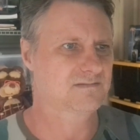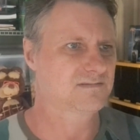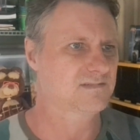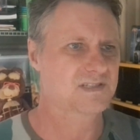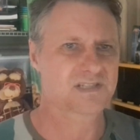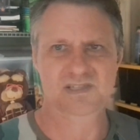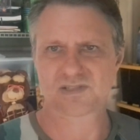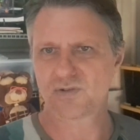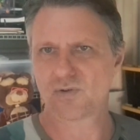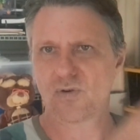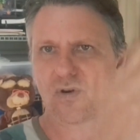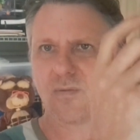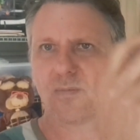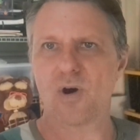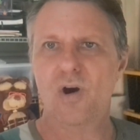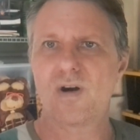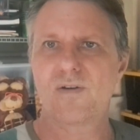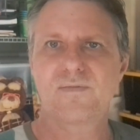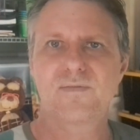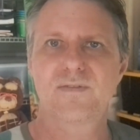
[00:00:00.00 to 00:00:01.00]
storm
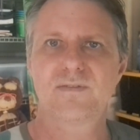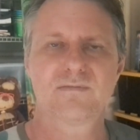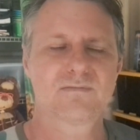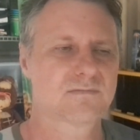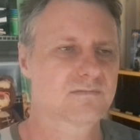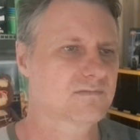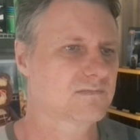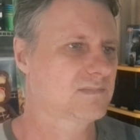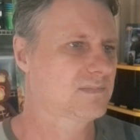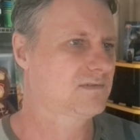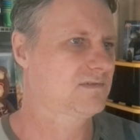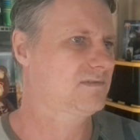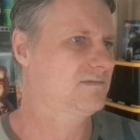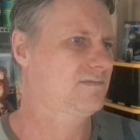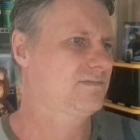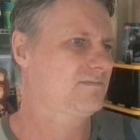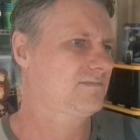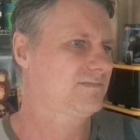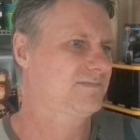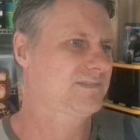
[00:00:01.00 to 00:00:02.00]
off, and
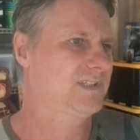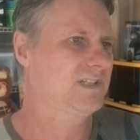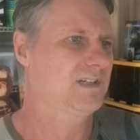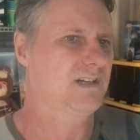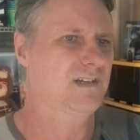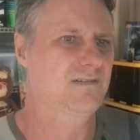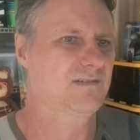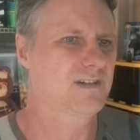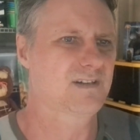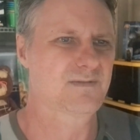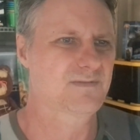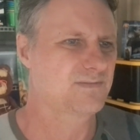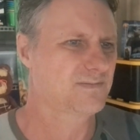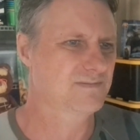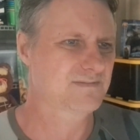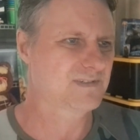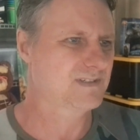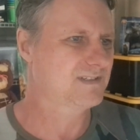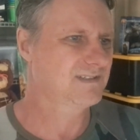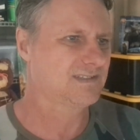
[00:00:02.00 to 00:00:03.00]
you
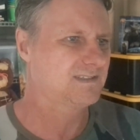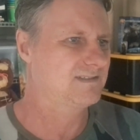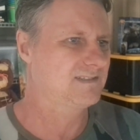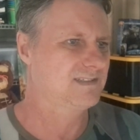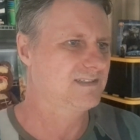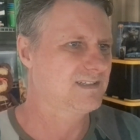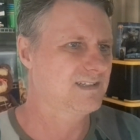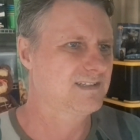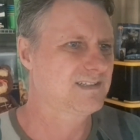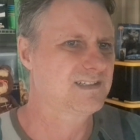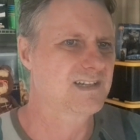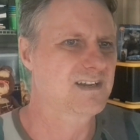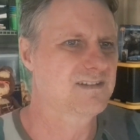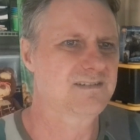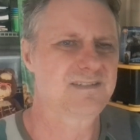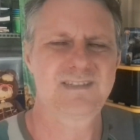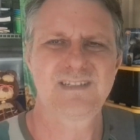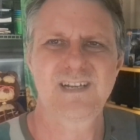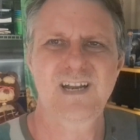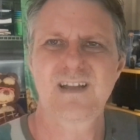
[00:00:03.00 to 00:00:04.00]

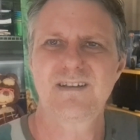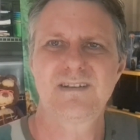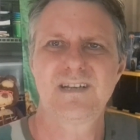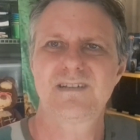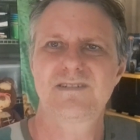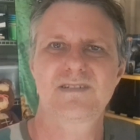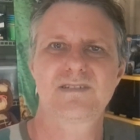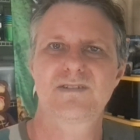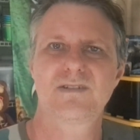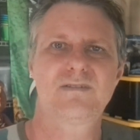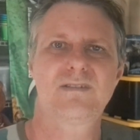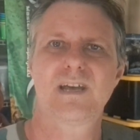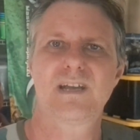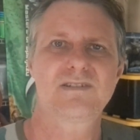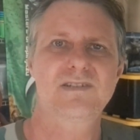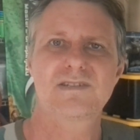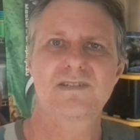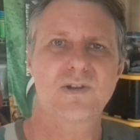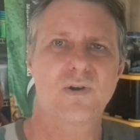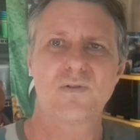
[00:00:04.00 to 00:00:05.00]
don't need to do that.
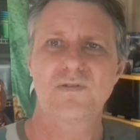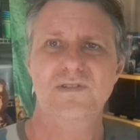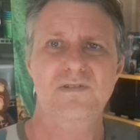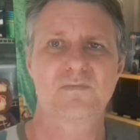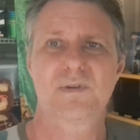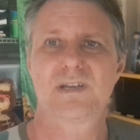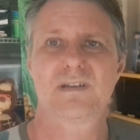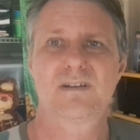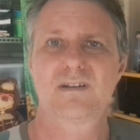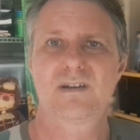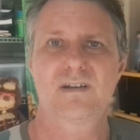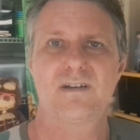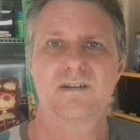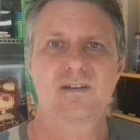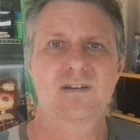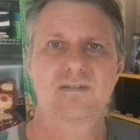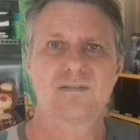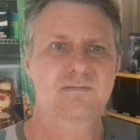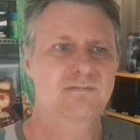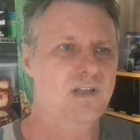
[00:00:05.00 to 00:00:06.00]
Just talk to me.
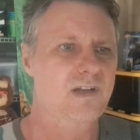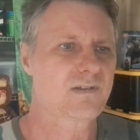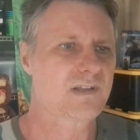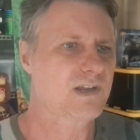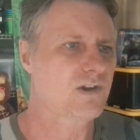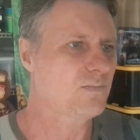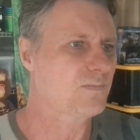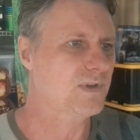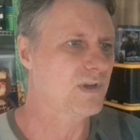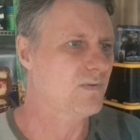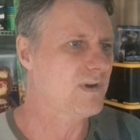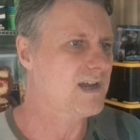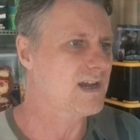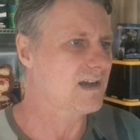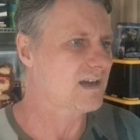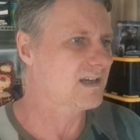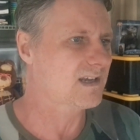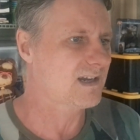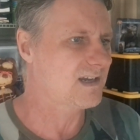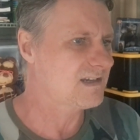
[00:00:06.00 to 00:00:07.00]
I'll help you
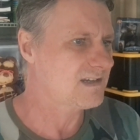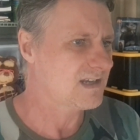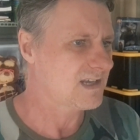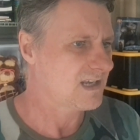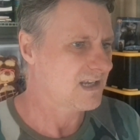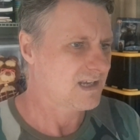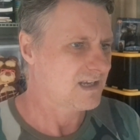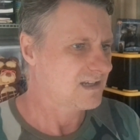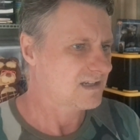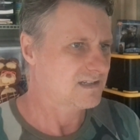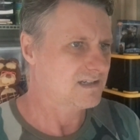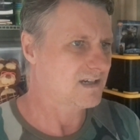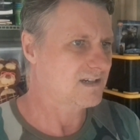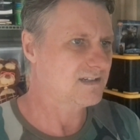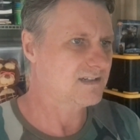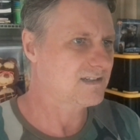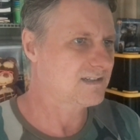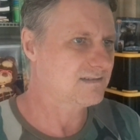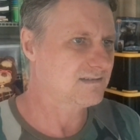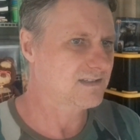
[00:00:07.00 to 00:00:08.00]
out. Okay,
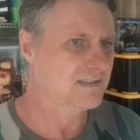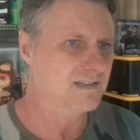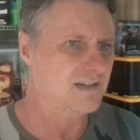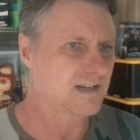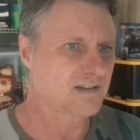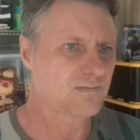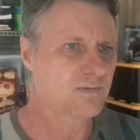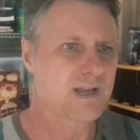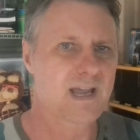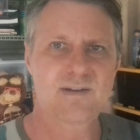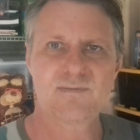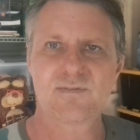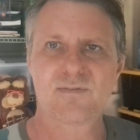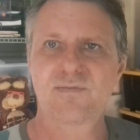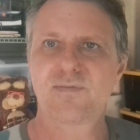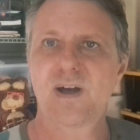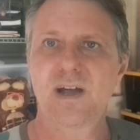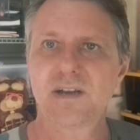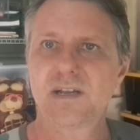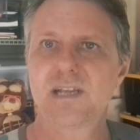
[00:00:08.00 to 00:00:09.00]
we're having
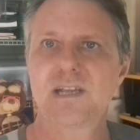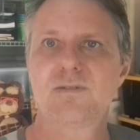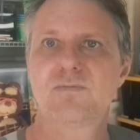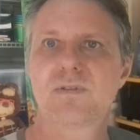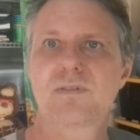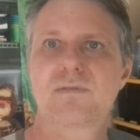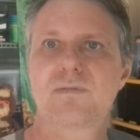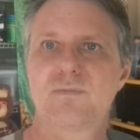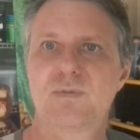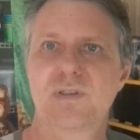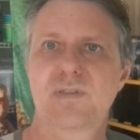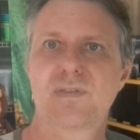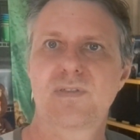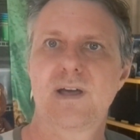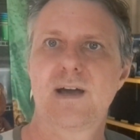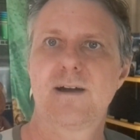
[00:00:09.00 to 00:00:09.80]
fun here with